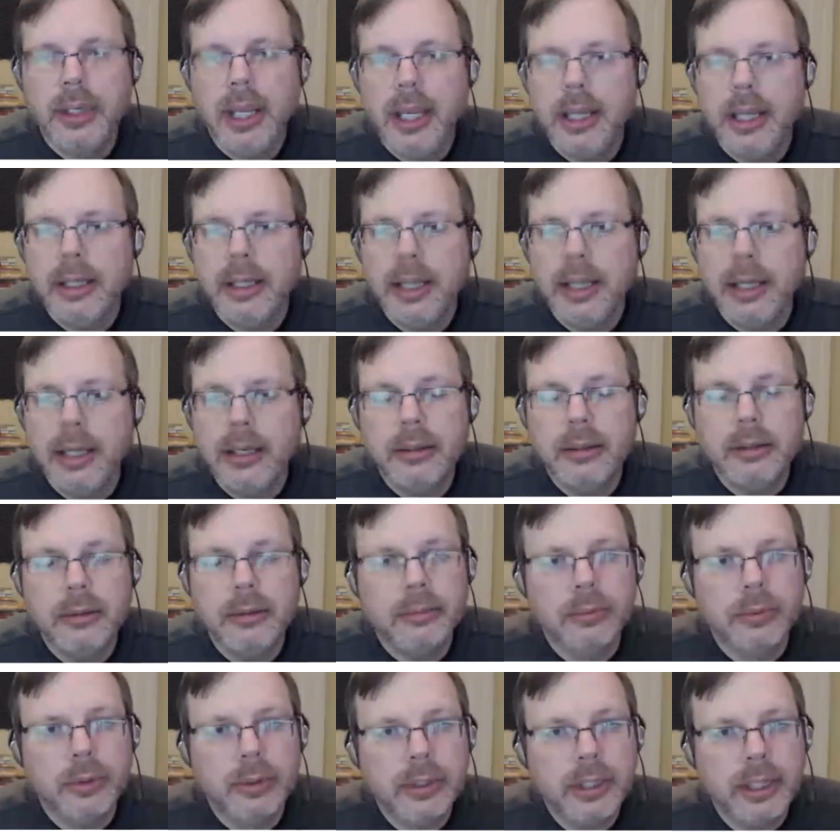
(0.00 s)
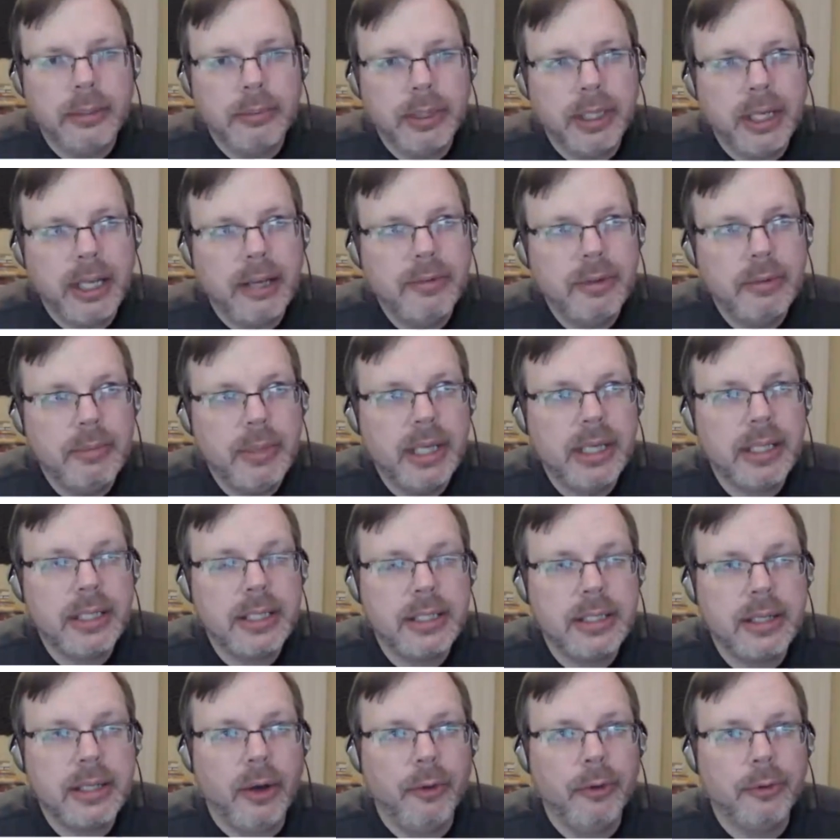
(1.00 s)
And then, Rook, I'm going to have you make a
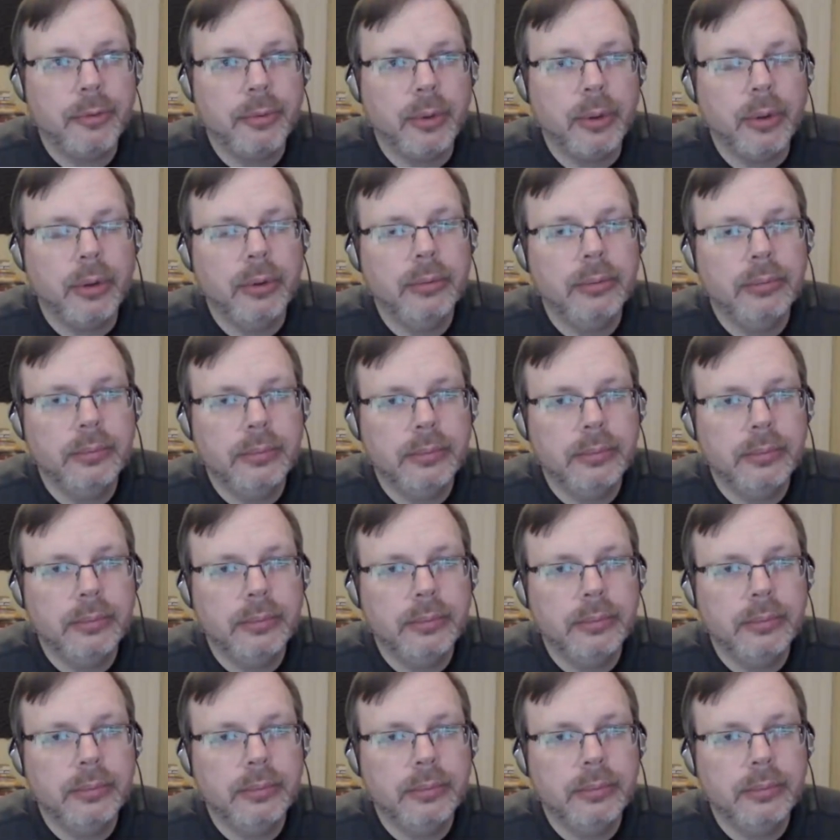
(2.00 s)
stealth roll.